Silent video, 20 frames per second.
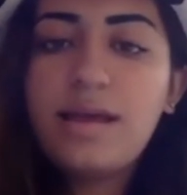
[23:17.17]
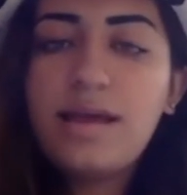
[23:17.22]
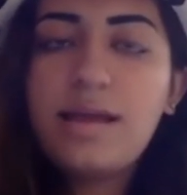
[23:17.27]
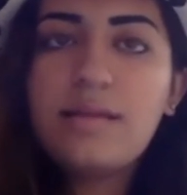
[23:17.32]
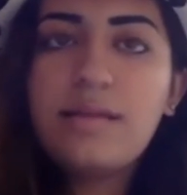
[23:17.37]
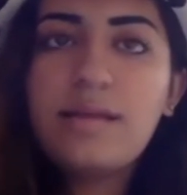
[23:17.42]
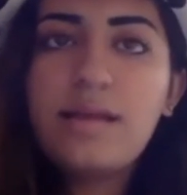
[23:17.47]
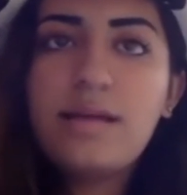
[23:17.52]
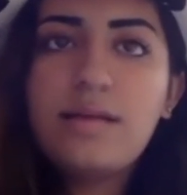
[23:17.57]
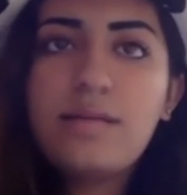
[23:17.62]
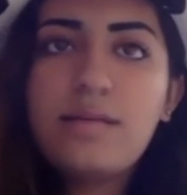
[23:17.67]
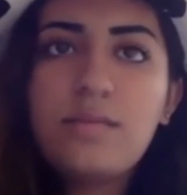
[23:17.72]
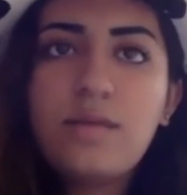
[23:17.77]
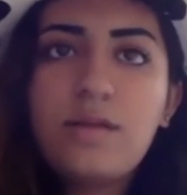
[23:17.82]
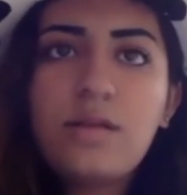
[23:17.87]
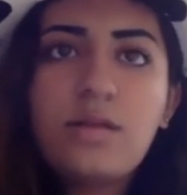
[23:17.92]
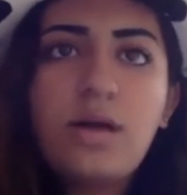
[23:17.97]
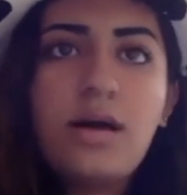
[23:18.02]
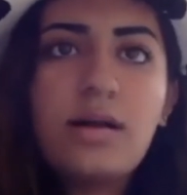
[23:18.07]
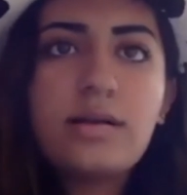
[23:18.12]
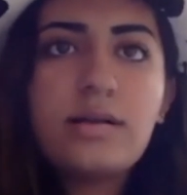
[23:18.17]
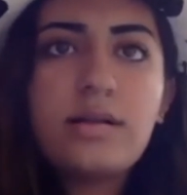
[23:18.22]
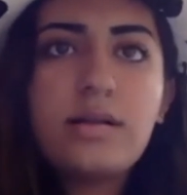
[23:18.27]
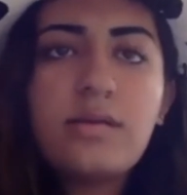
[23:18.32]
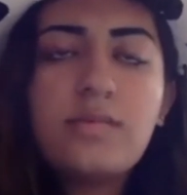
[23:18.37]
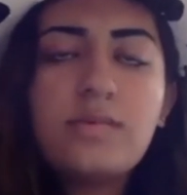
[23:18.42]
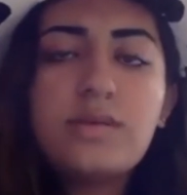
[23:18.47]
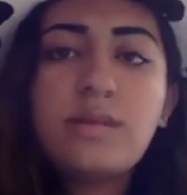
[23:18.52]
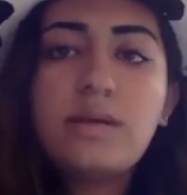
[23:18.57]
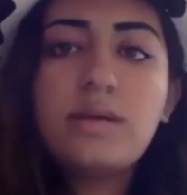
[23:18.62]
And then a lot of
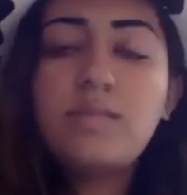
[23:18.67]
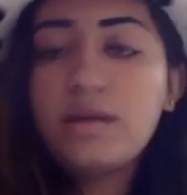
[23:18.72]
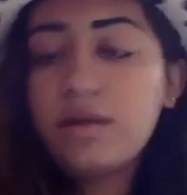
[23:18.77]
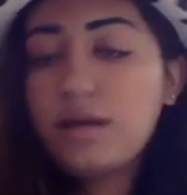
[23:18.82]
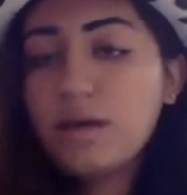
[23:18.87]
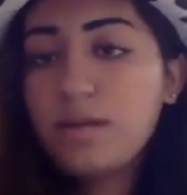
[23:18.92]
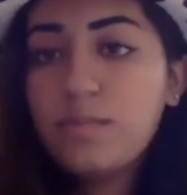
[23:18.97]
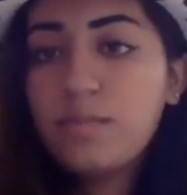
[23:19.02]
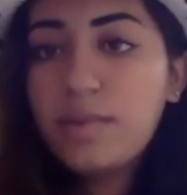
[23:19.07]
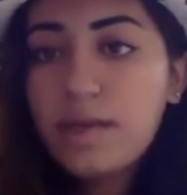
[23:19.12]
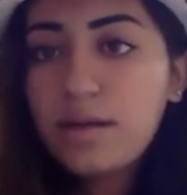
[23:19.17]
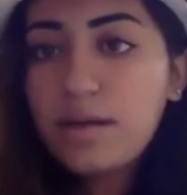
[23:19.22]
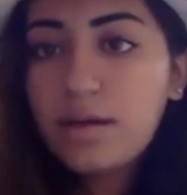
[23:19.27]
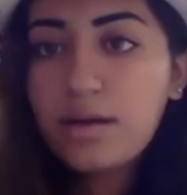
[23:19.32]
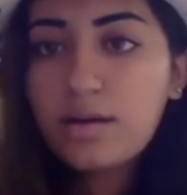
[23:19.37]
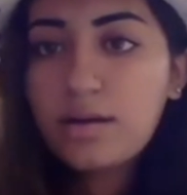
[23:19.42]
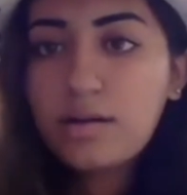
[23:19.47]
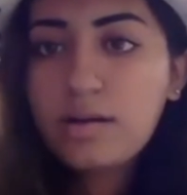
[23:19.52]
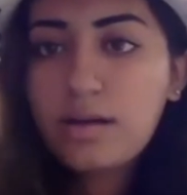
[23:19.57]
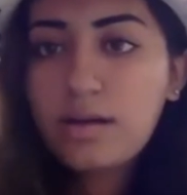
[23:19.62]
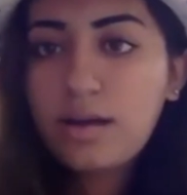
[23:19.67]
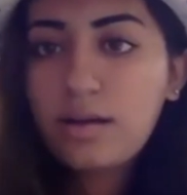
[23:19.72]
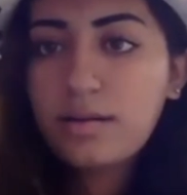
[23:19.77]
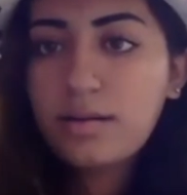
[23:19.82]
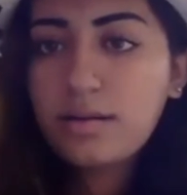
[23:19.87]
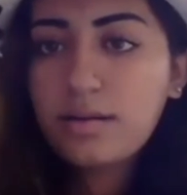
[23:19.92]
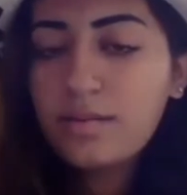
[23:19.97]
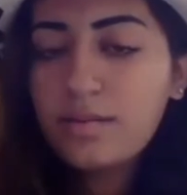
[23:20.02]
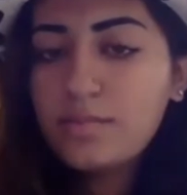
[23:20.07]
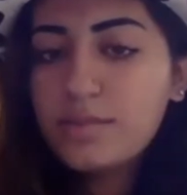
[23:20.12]
clubs, maybe you have bigger
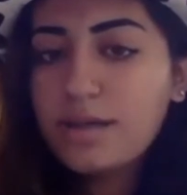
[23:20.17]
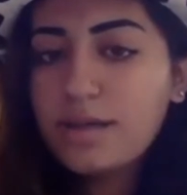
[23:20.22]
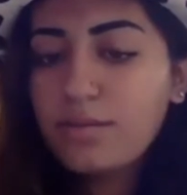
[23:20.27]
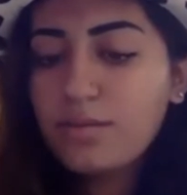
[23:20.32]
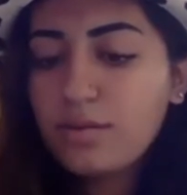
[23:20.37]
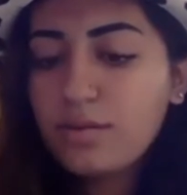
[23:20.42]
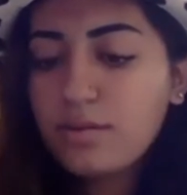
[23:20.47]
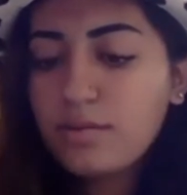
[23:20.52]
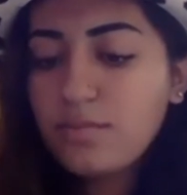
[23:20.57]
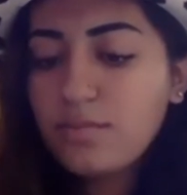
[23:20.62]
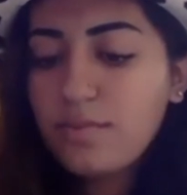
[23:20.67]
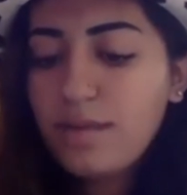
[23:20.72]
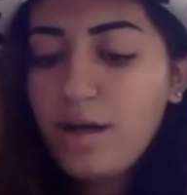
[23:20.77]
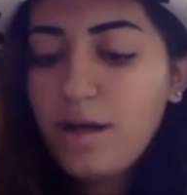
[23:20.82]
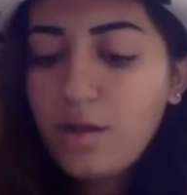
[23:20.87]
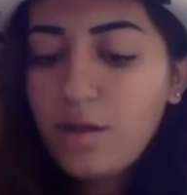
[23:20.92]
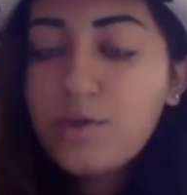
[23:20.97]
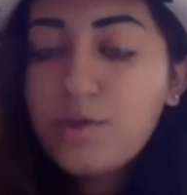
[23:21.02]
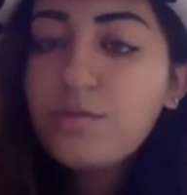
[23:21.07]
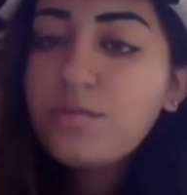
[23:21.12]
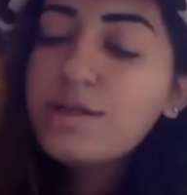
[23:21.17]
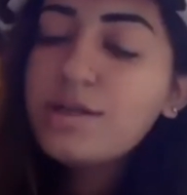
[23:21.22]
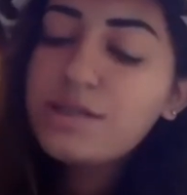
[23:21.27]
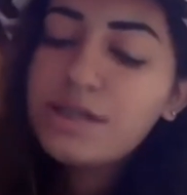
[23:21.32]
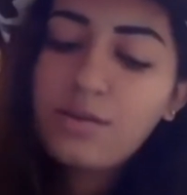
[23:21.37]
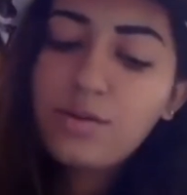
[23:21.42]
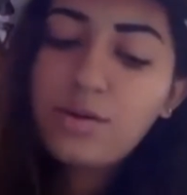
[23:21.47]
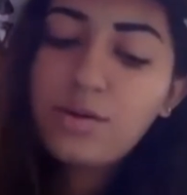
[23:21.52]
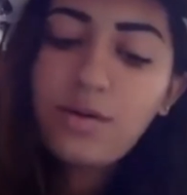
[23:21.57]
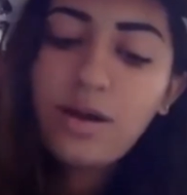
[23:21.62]
clubs that will help you reach
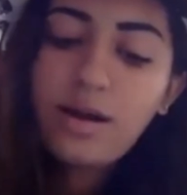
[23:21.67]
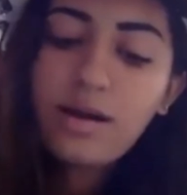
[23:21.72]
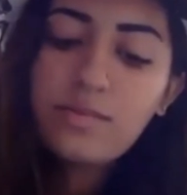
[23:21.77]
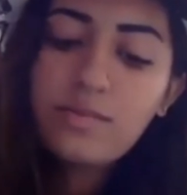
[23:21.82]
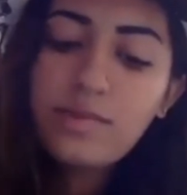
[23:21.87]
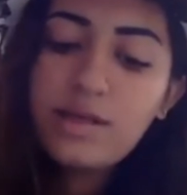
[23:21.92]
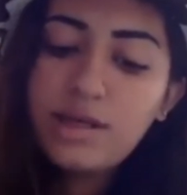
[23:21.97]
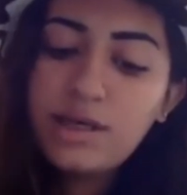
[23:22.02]
that requirement.